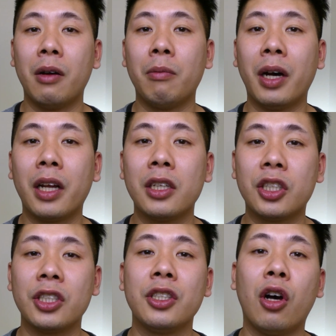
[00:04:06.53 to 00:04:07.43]
but
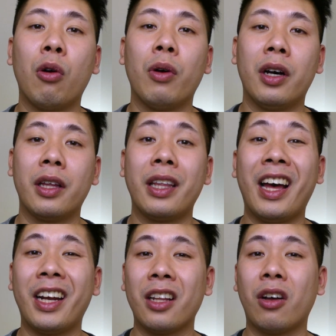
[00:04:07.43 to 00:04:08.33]
just know
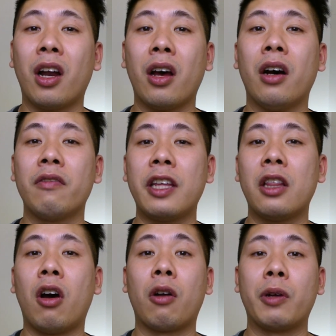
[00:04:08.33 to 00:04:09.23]
that a lot of the
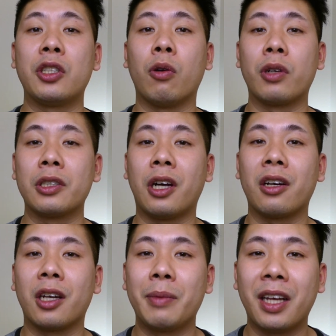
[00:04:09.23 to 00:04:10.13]
long range owners are
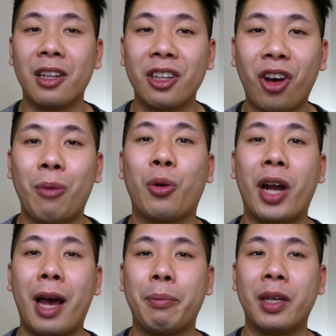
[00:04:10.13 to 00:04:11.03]
gonna be a lot more
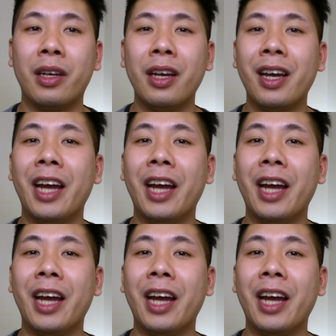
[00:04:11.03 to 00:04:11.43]
happy,